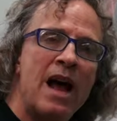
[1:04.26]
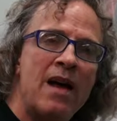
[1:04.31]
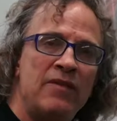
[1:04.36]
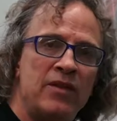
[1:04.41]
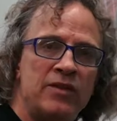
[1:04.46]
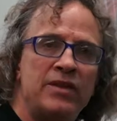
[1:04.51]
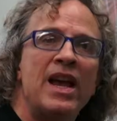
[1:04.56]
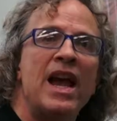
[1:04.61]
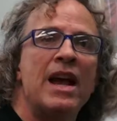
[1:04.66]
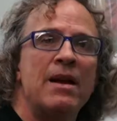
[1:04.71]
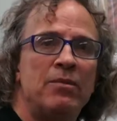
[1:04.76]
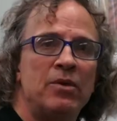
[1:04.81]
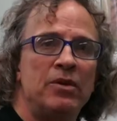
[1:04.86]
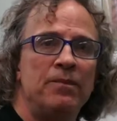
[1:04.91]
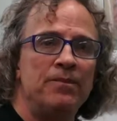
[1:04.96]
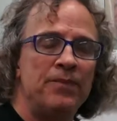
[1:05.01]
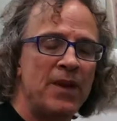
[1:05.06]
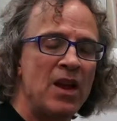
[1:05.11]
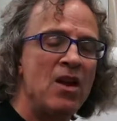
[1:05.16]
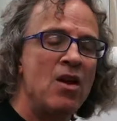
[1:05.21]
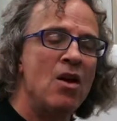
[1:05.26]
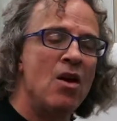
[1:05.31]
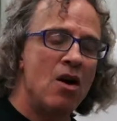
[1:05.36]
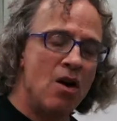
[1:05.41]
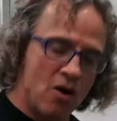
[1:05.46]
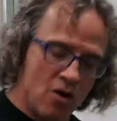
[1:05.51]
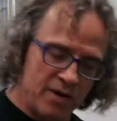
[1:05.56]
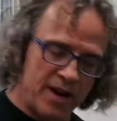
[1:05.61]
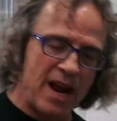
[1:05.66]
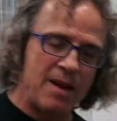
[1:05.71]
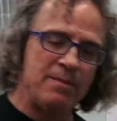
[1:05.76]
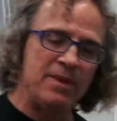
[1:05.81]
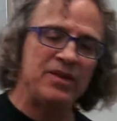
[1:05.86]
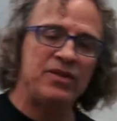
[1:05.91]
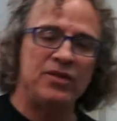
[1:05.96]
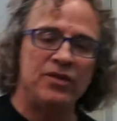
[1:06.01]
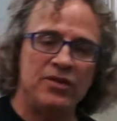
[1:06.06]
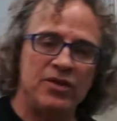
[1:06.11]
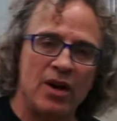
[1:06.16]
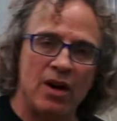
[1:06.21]
on the table. Okay,
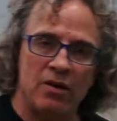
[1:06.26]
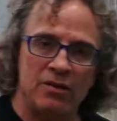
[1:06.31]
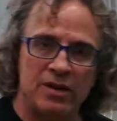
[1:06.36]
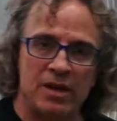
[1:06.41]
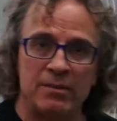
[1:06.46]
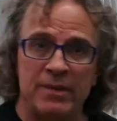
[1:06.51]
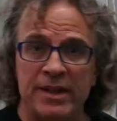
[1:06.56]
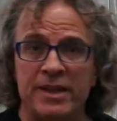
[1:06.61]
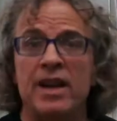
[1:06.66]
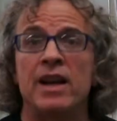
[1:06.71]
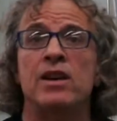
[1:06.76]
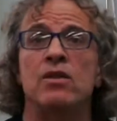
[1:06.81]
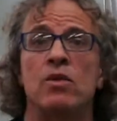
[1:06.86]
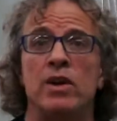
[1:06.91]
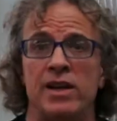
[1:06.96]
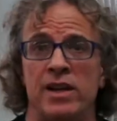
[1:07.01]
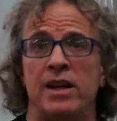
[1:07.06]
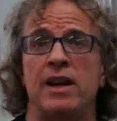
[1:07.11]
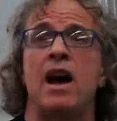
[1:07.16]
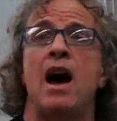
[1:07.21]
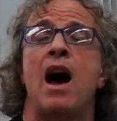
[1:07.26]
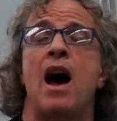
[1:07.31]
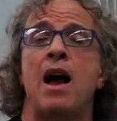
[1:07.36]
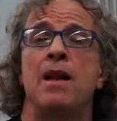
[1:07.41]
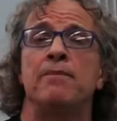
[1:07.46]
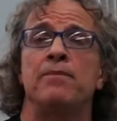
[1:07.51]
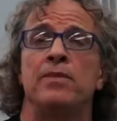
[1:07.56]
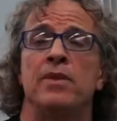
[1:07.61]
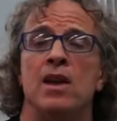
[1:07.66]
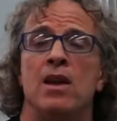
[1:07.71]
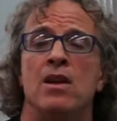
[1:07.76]
Mrs. Jones, I'm going to tell you what you got.